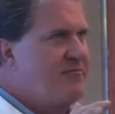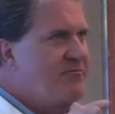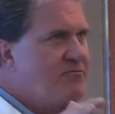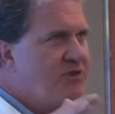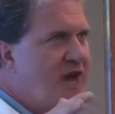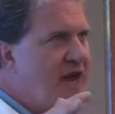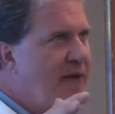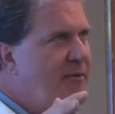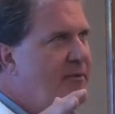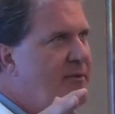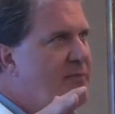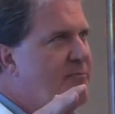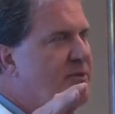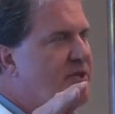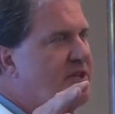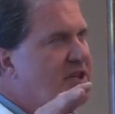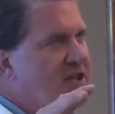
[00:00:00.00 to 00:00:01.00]
probably
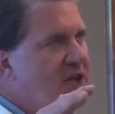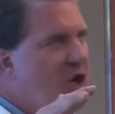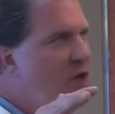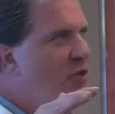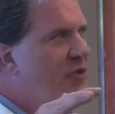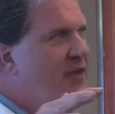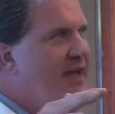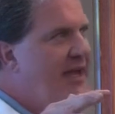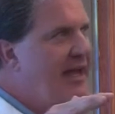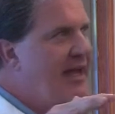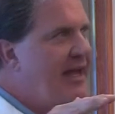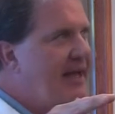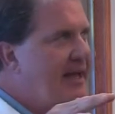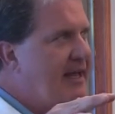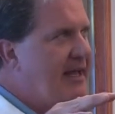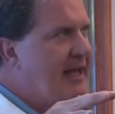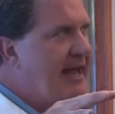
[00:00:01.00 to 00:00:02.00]
below the
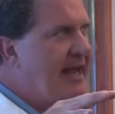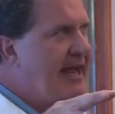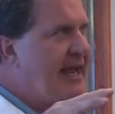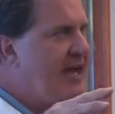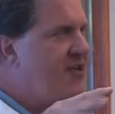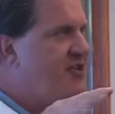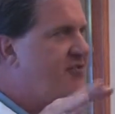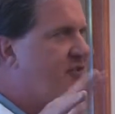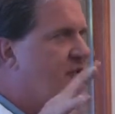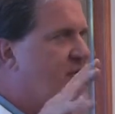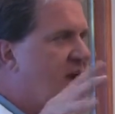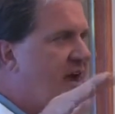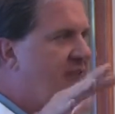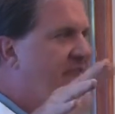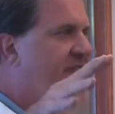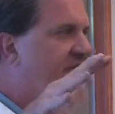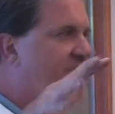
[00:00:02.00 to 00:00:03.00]
age of
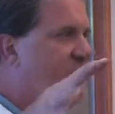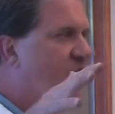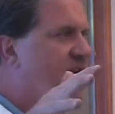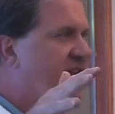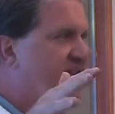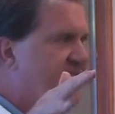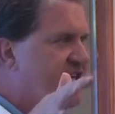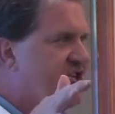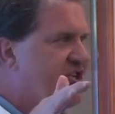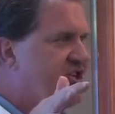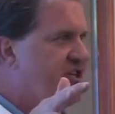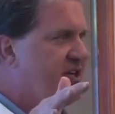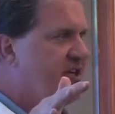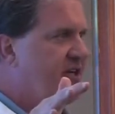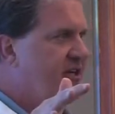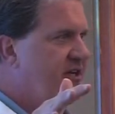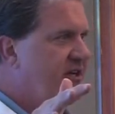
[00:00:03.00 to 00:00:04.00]
around 40-ish,
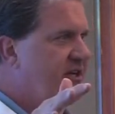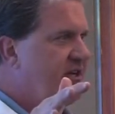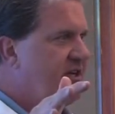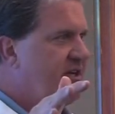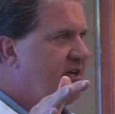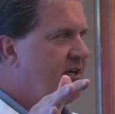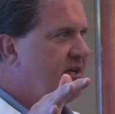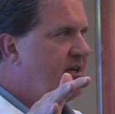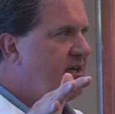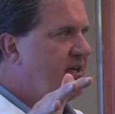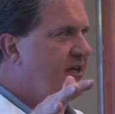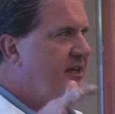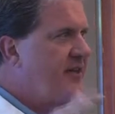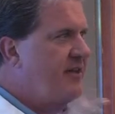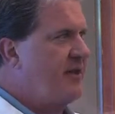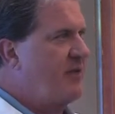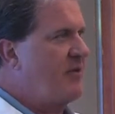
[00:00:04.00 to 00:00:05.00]

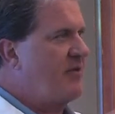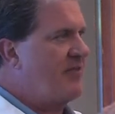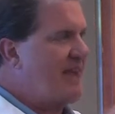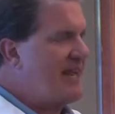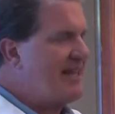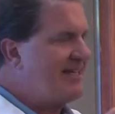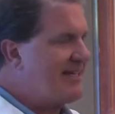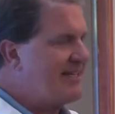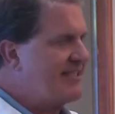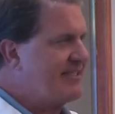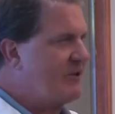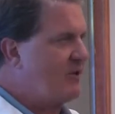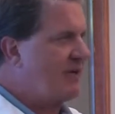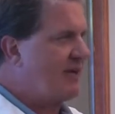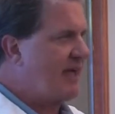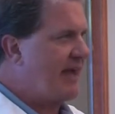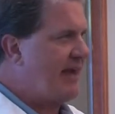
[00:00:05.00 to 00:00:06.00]
that when they
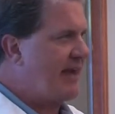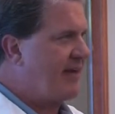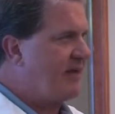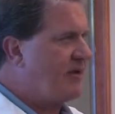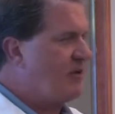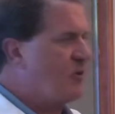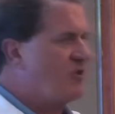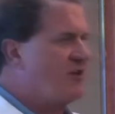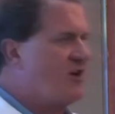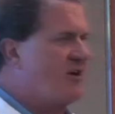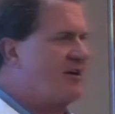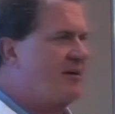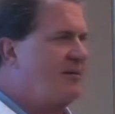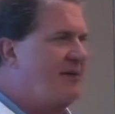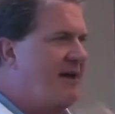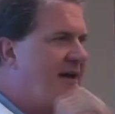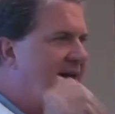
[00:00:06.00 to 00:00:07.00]
dislocate, we're talking
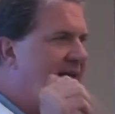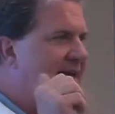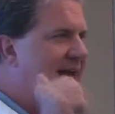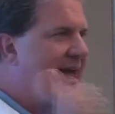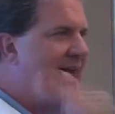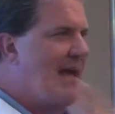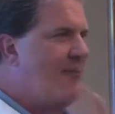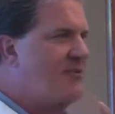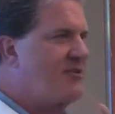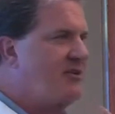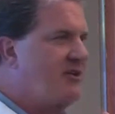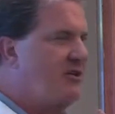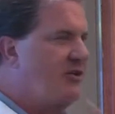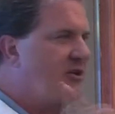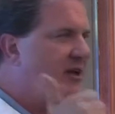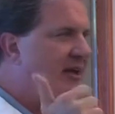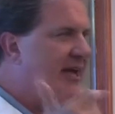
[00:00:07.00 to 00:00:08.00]
about
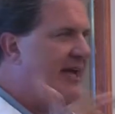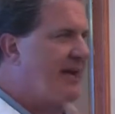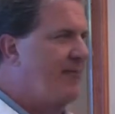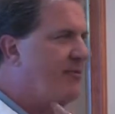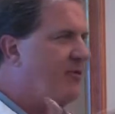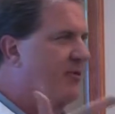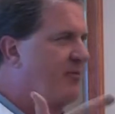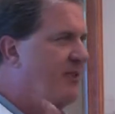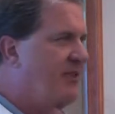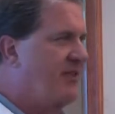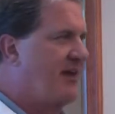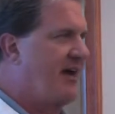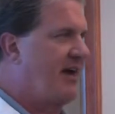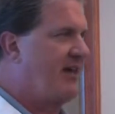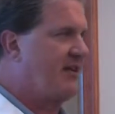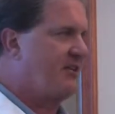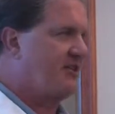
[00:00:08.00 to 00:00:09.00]
capsular labral
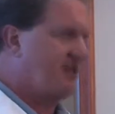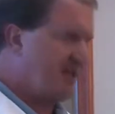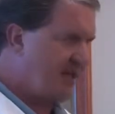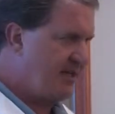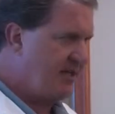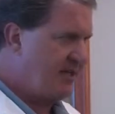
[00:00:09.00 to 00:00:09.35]
pathology,